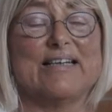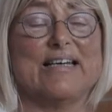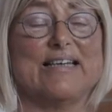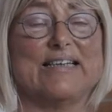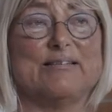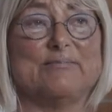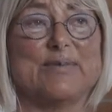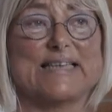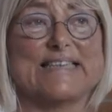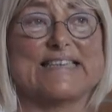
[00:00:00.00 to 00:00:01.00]
a
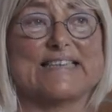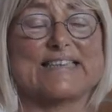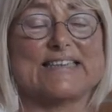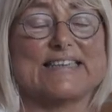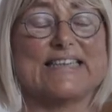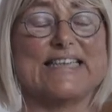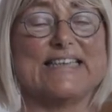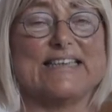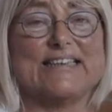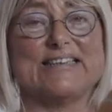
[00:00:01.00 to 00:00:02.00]
big circle
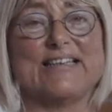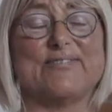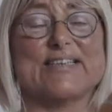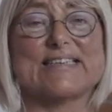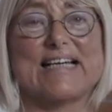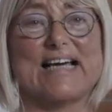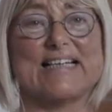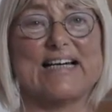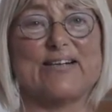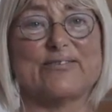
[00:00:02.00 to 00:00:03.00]
here that was cut
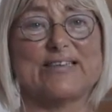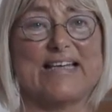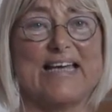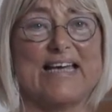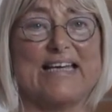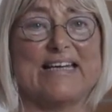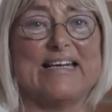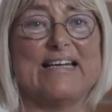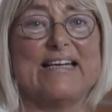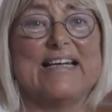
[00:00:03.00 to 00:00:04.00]
out,
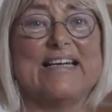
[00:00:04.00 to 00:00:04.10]
and